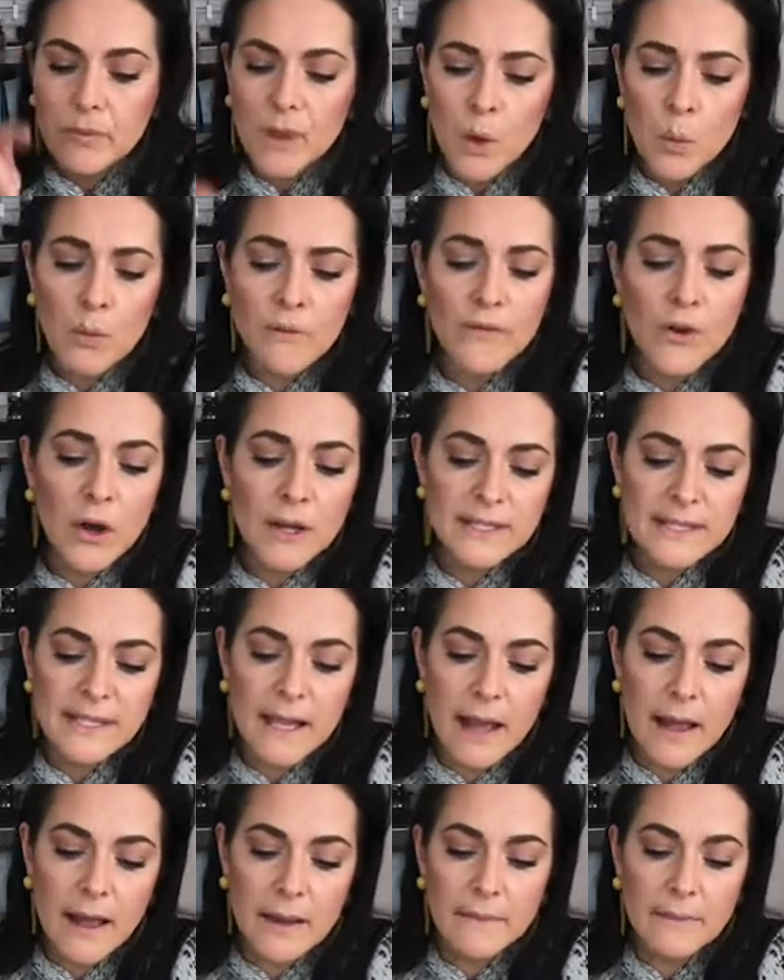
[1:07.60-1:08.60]
We've got
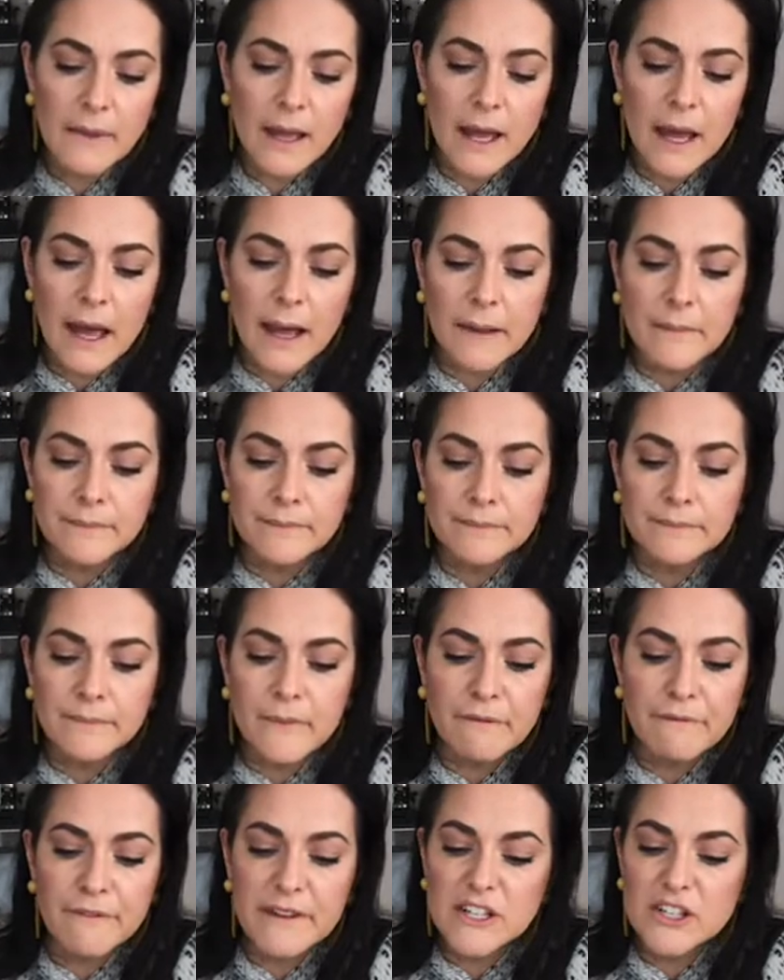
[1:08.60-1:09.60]
some
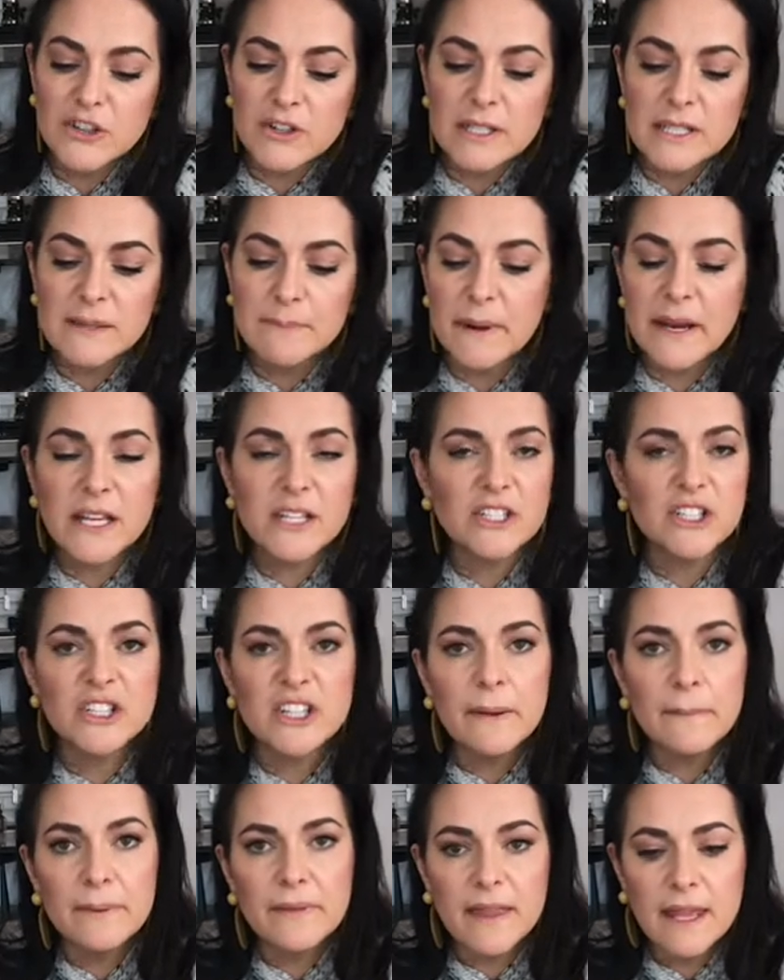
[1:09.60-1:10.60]
feta and spinach
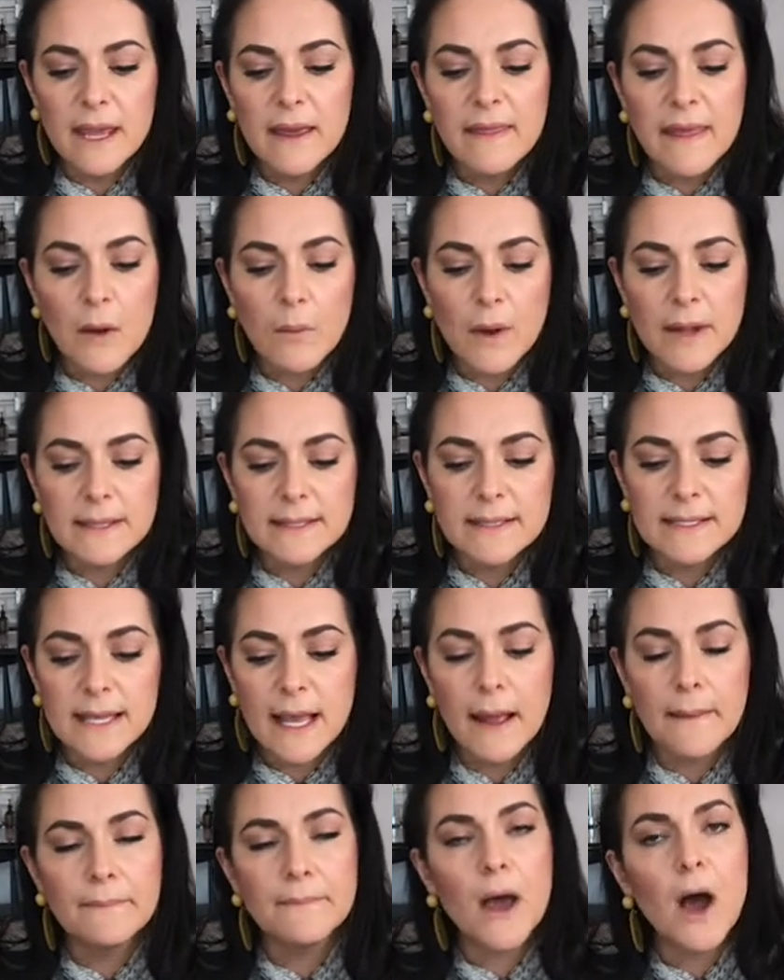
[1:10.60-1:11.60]
dip there. That one's
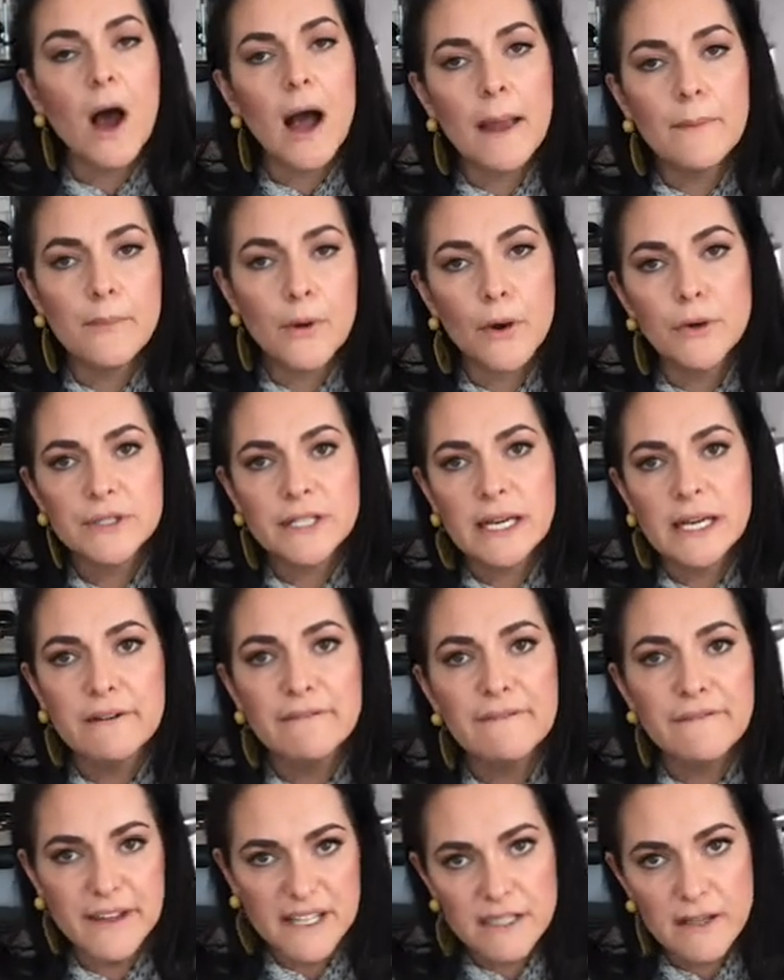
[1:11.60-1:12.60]
a high protein
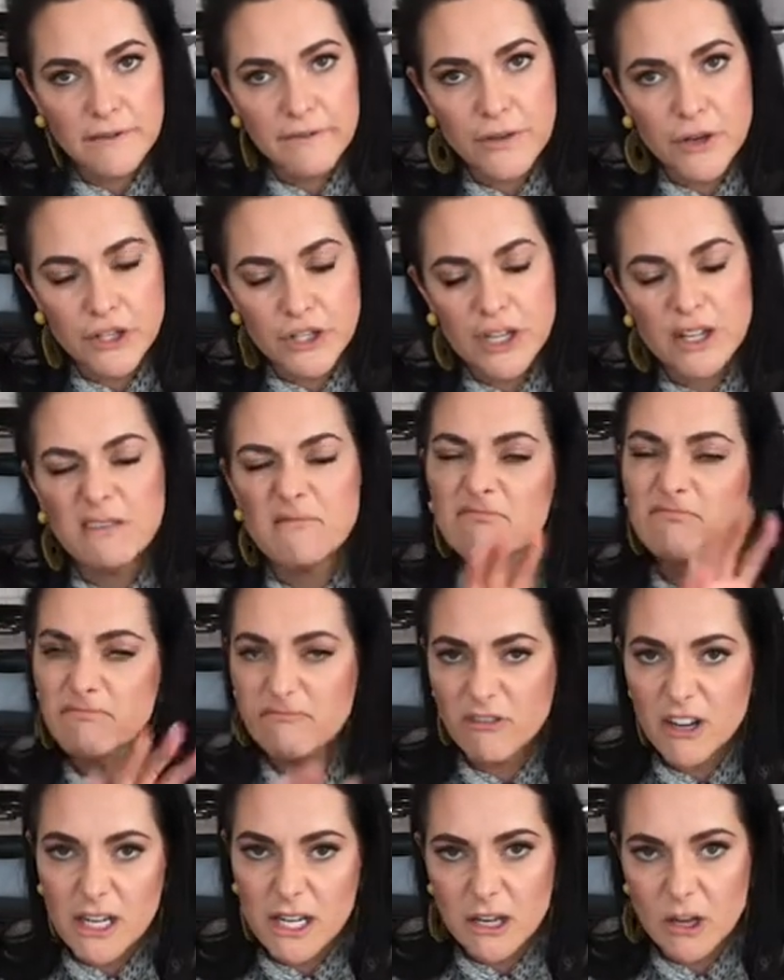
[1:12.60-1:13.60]
feta version.
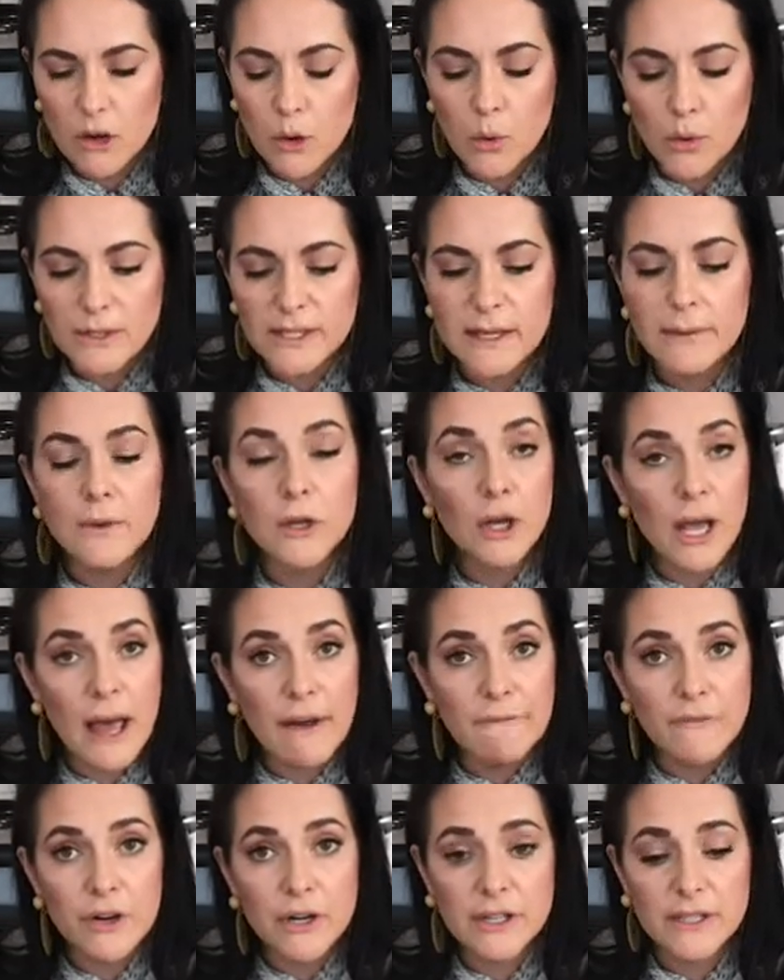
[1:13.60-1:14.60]
Really awesome. Look
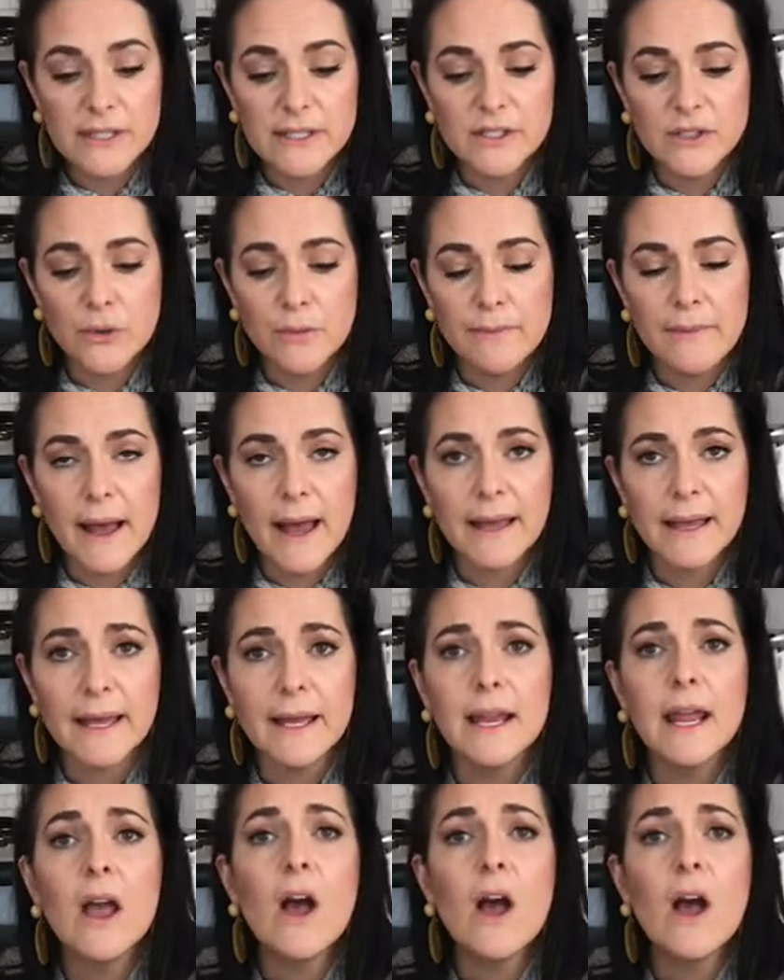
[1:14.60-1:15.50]
out for it at the supermarket.